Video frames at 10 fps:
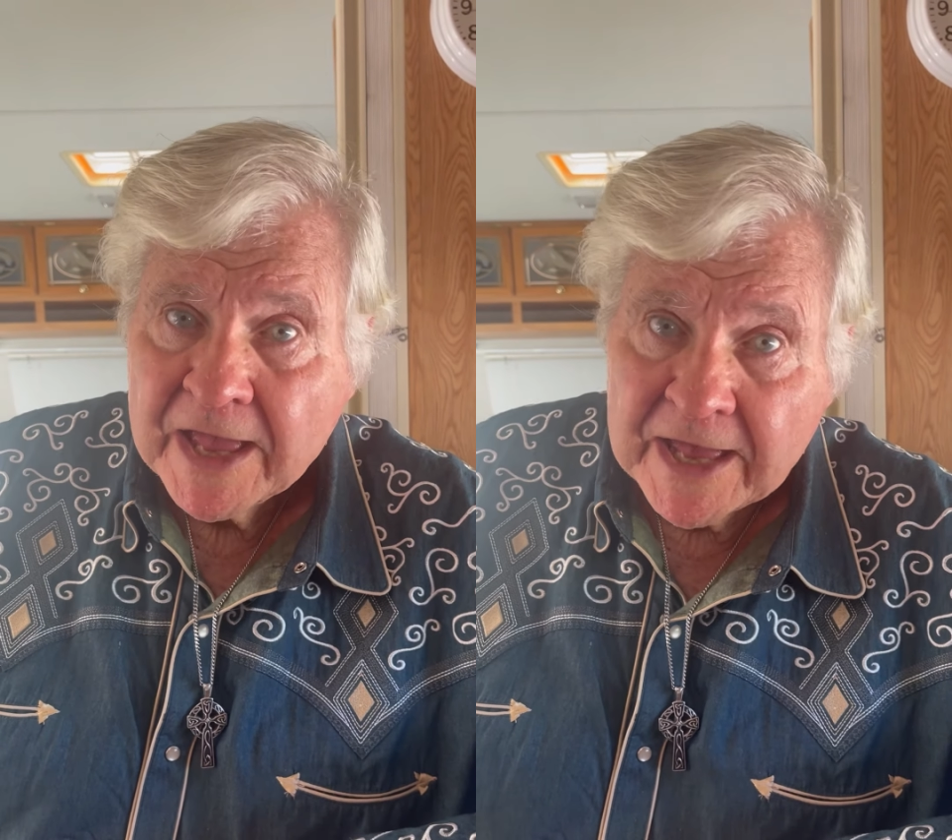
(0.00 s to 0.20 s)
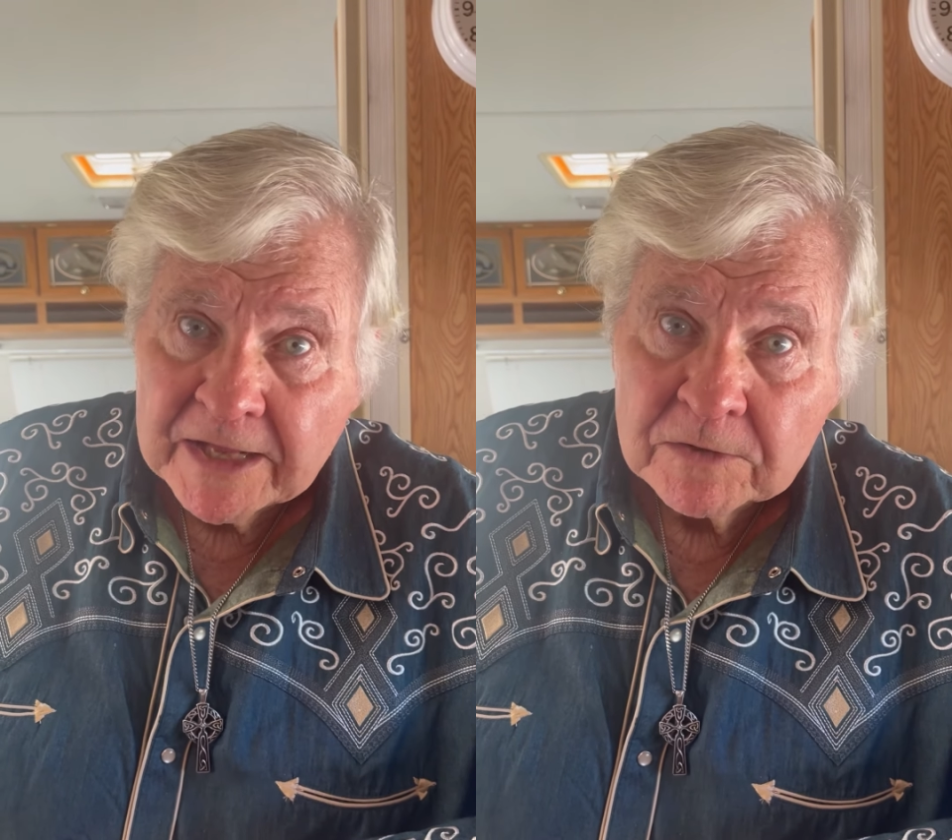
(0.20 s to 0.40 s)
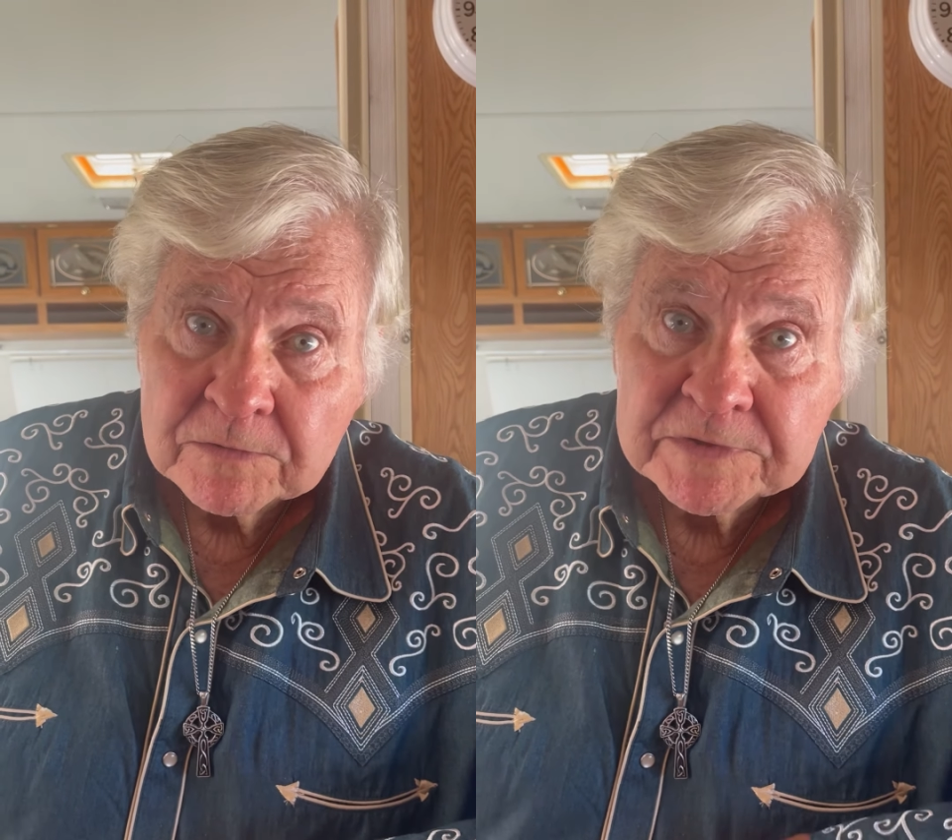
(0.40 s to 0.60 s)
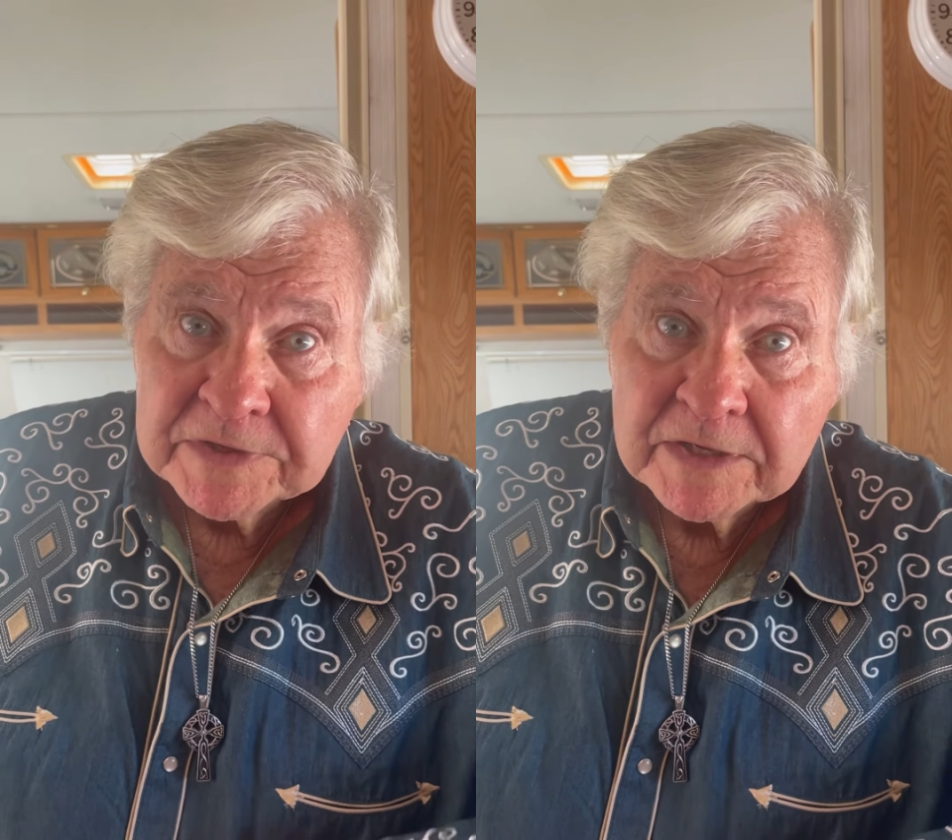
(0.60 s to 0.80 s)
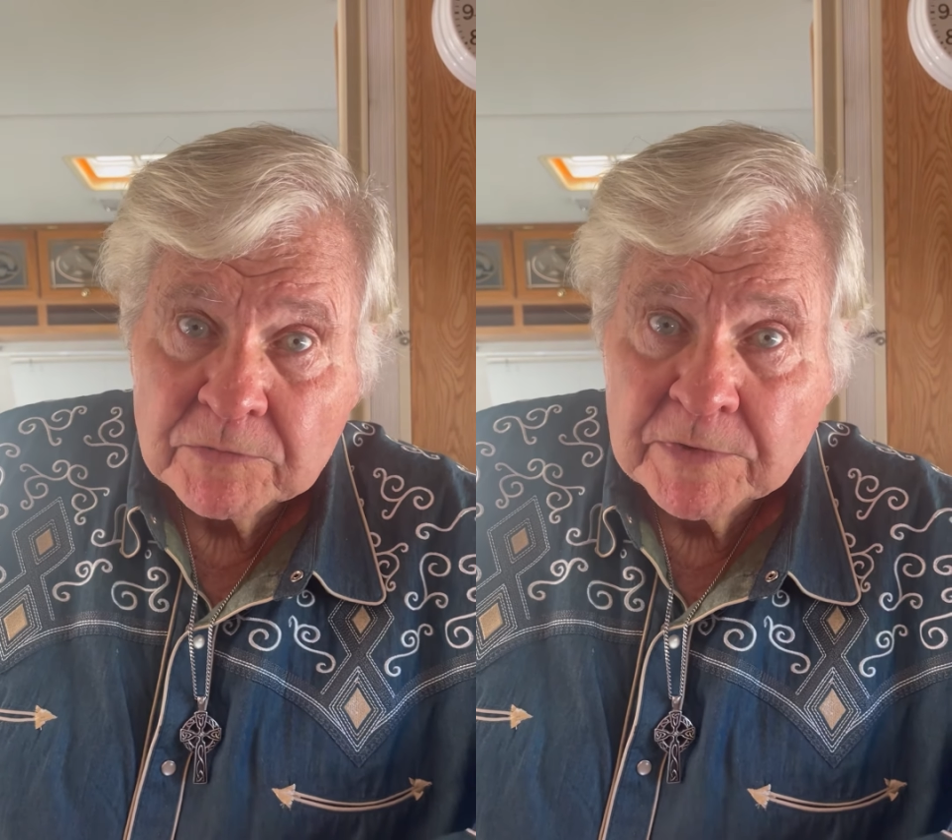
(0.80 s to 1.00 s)
And on
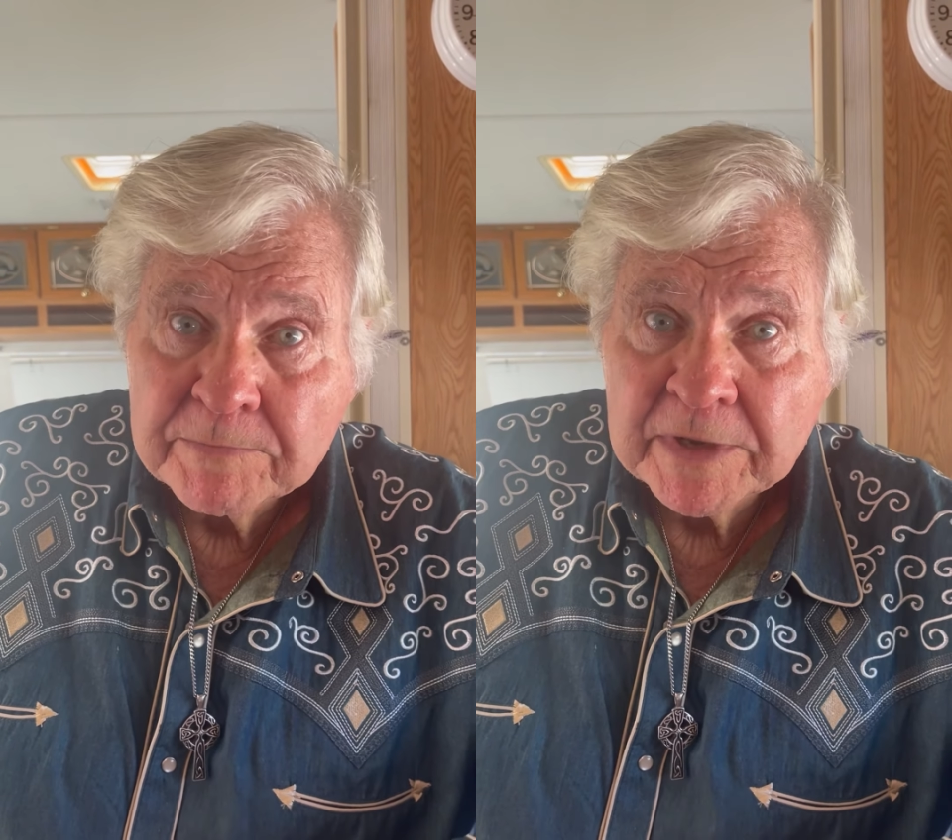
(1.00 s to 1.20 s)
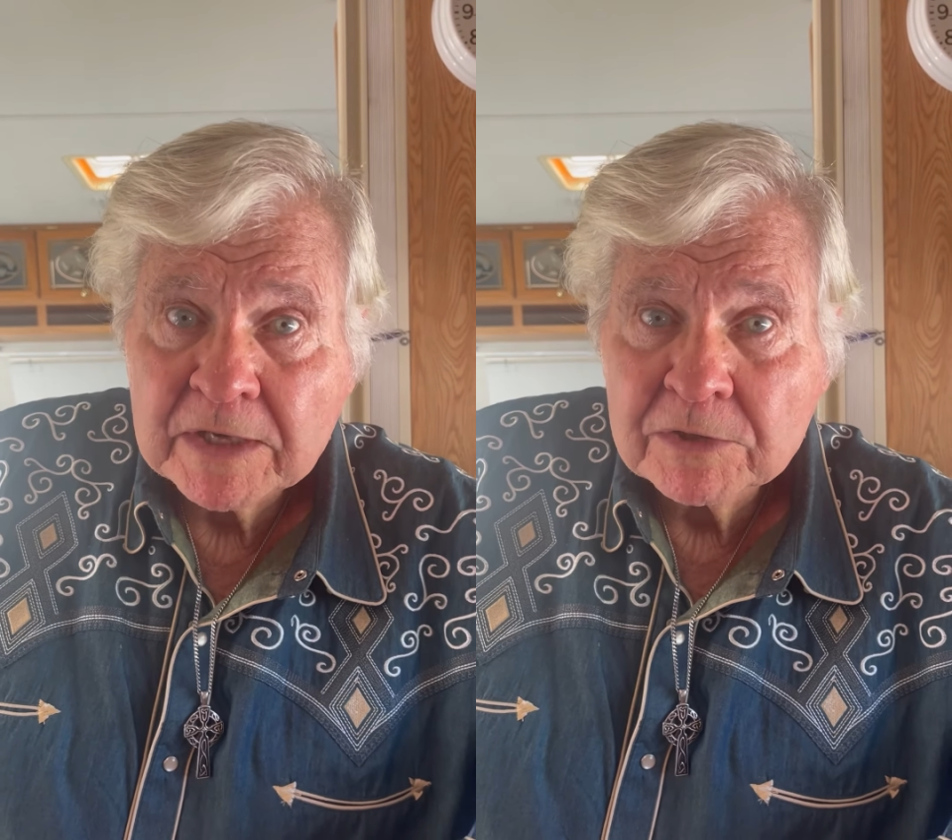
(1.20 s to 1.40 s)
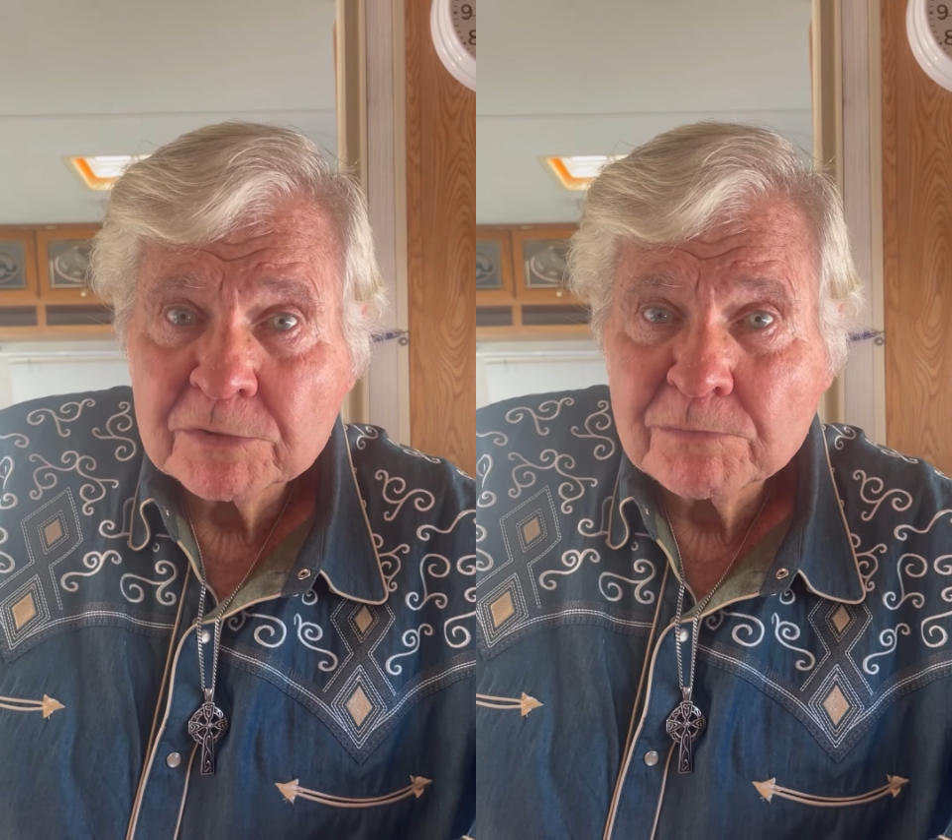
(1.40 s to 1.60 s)
Sunday, we pick a little